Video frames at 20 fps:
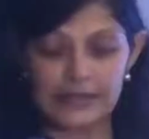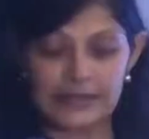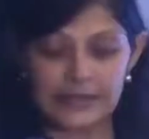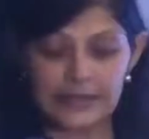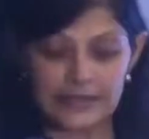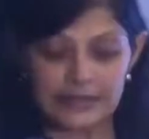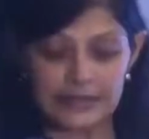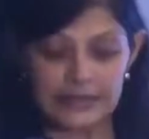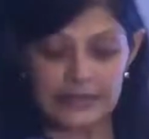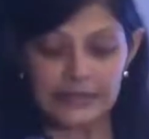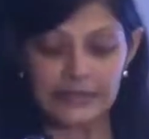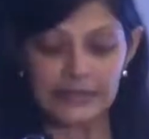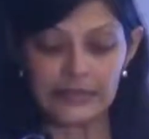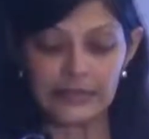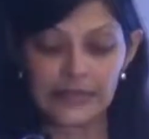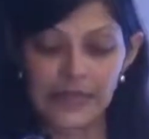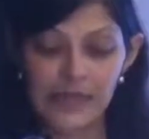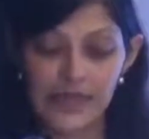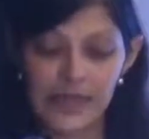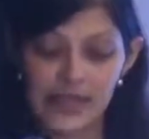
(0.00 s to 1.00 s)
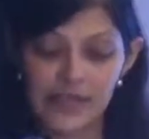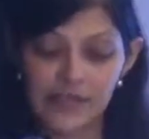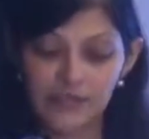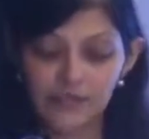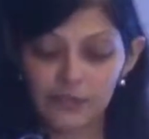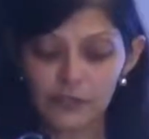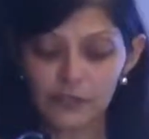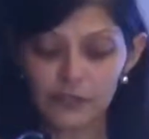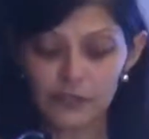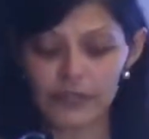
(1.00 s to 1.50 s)
here,
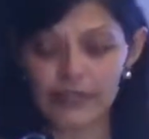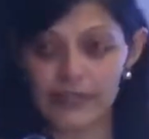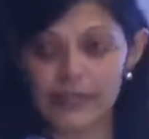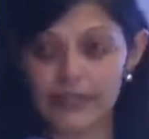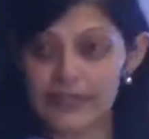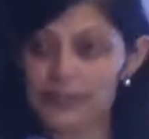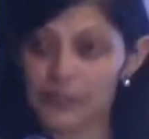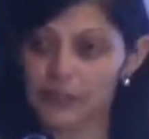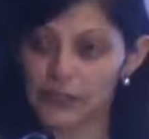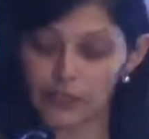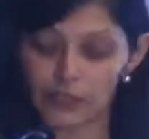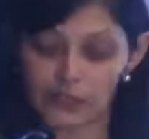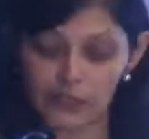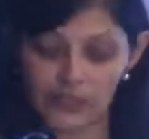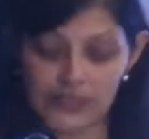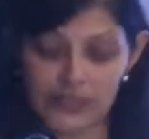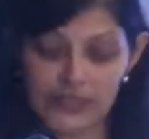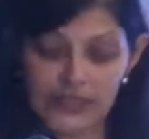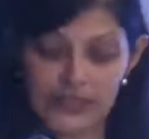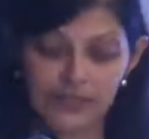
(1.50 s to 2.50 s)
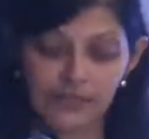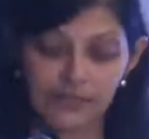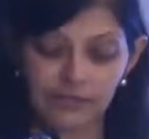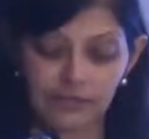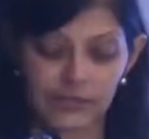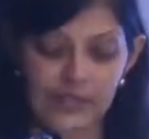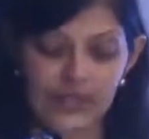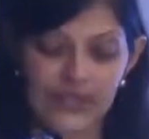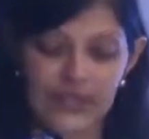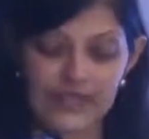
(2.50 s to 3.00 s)
if you look at it closely,
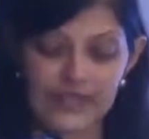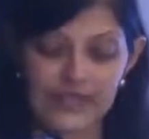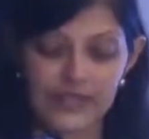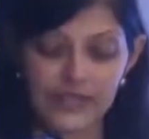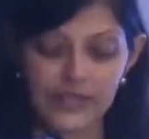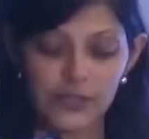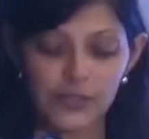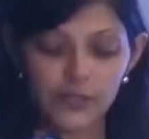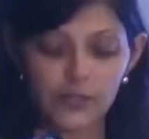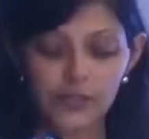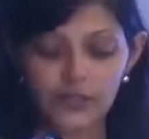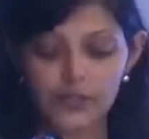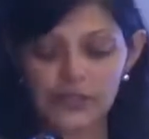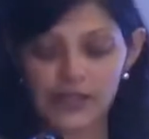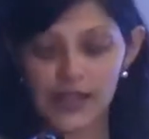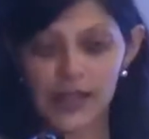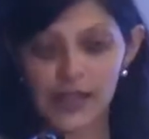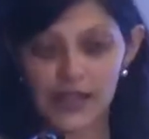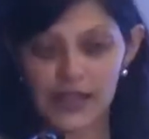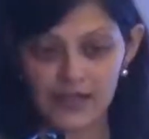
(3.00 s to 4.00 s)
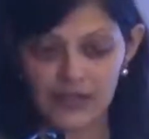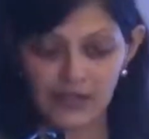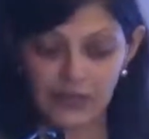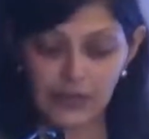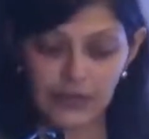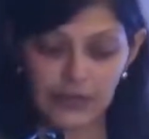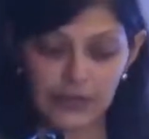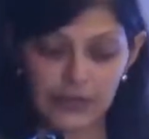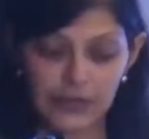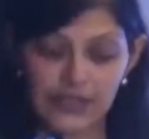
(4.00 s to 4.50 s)
you could
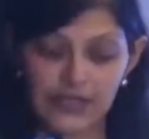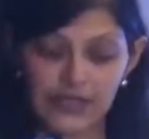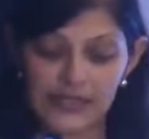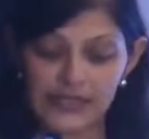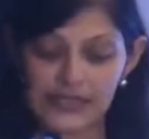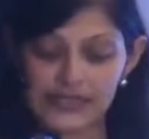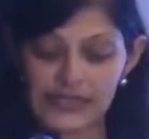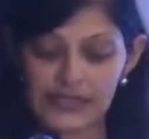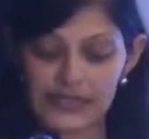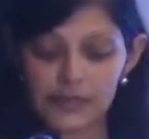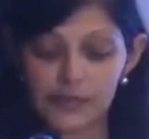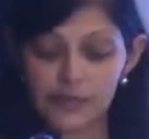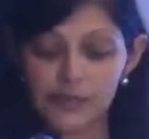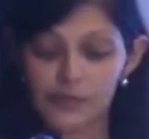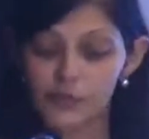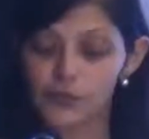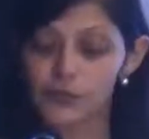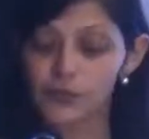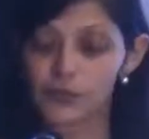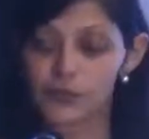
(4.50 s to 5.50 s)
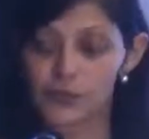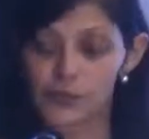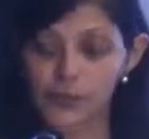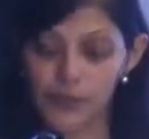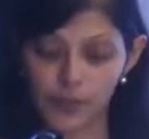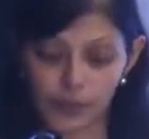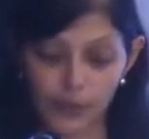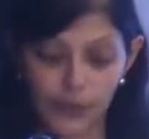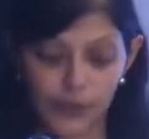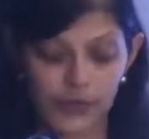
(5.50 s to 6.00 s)
argue that it seems to
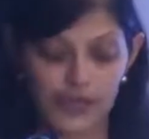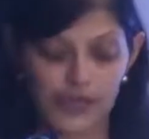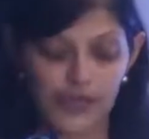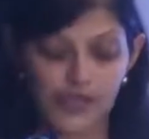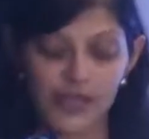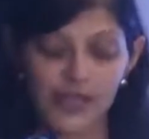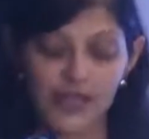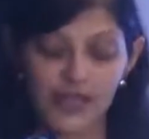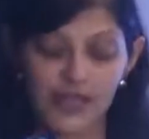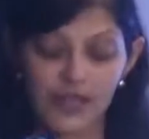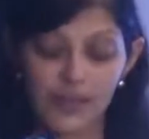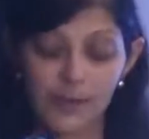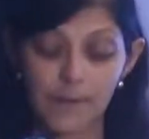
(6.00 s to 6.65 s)
support the